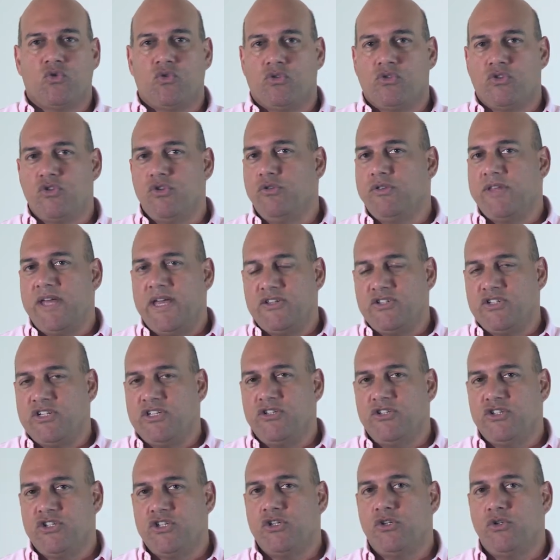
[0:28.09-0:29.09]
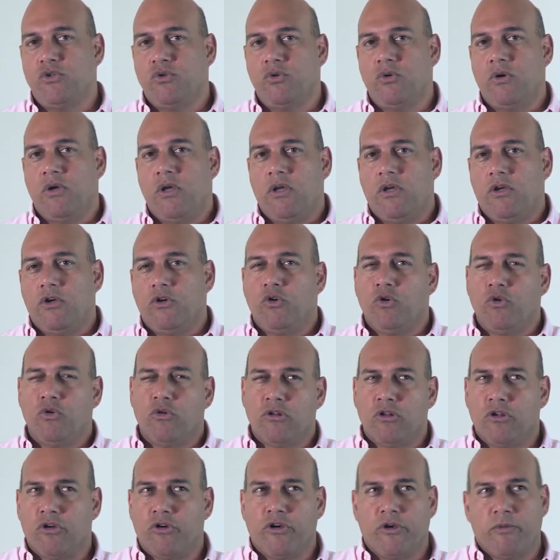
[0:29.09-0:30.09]
2002,
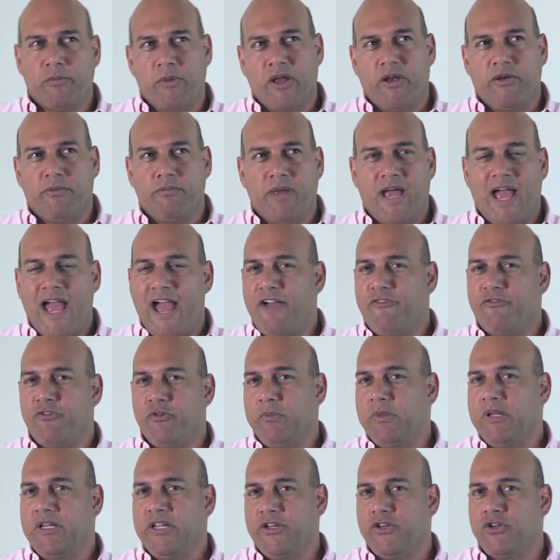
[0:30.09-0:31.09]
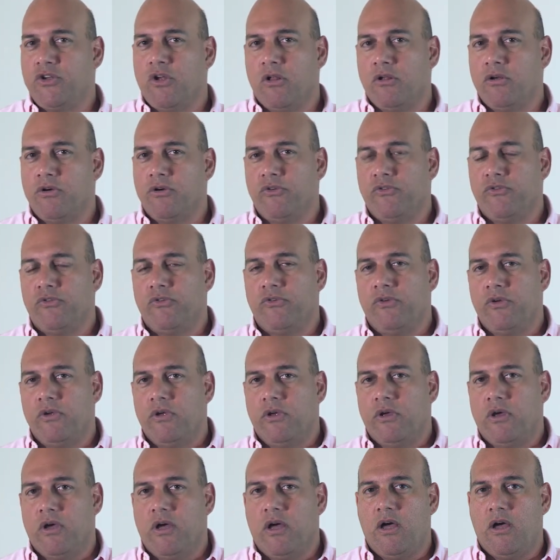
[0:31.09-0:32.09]
Google earned about $500,000
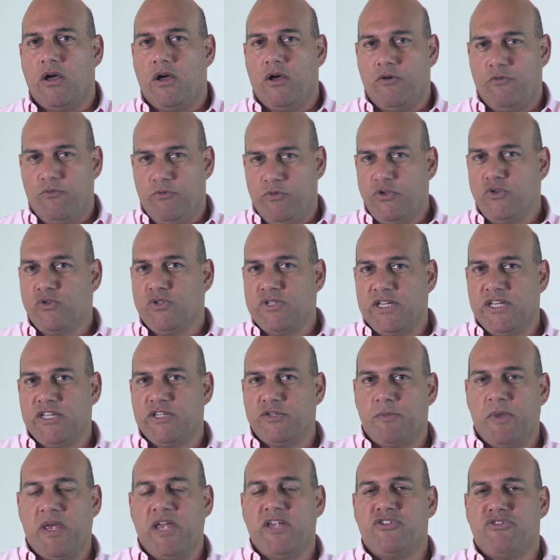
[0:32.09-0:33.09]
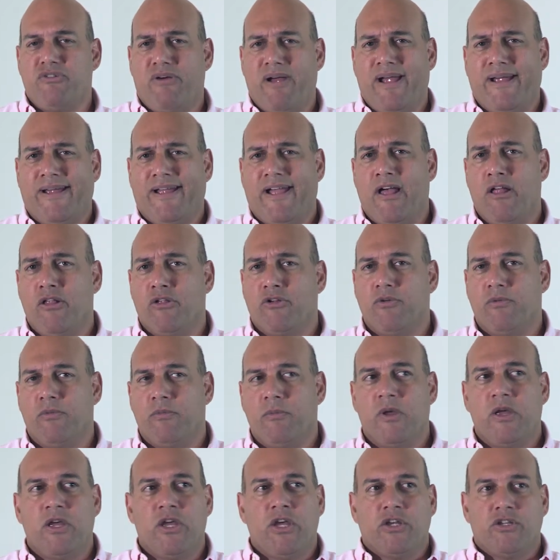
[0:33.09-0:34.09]
of using its PageRank algorithm.
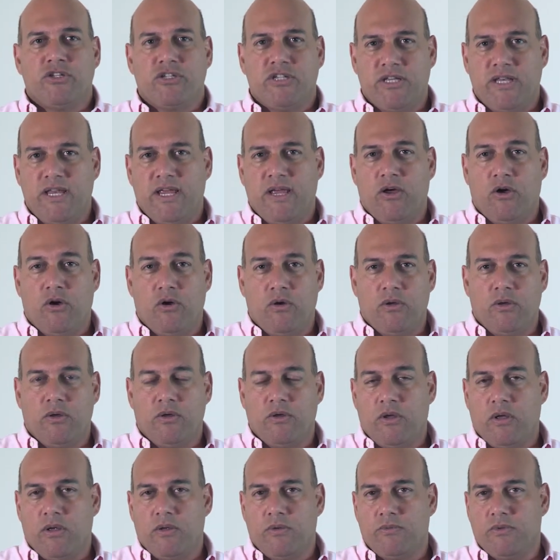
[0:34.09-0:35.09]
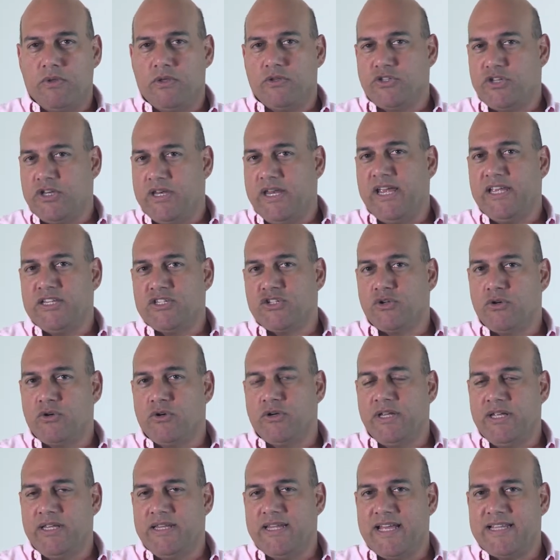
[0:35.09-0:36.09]
Today it's
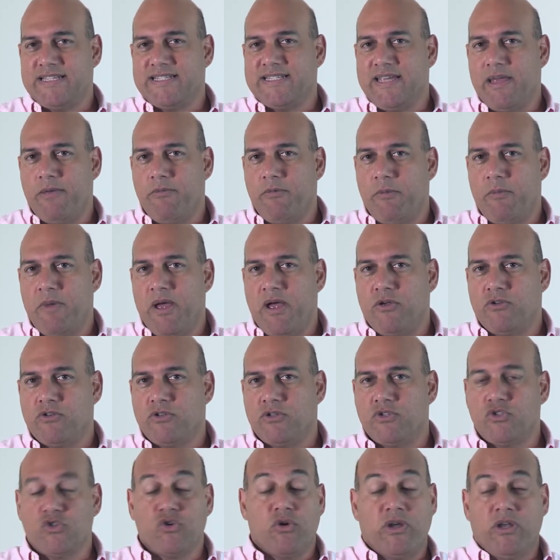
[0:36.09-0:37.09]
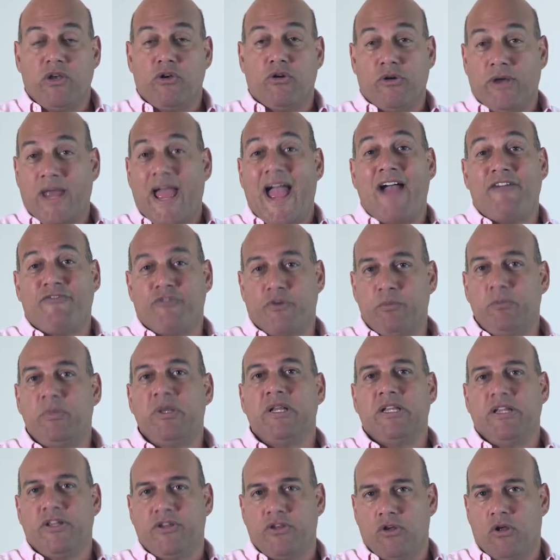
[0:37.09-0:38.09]
earning that same amount. Sorry, it earned $500
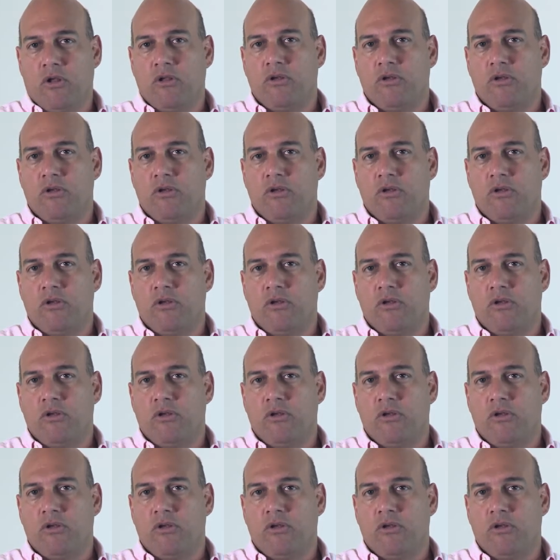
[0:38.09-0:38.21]
million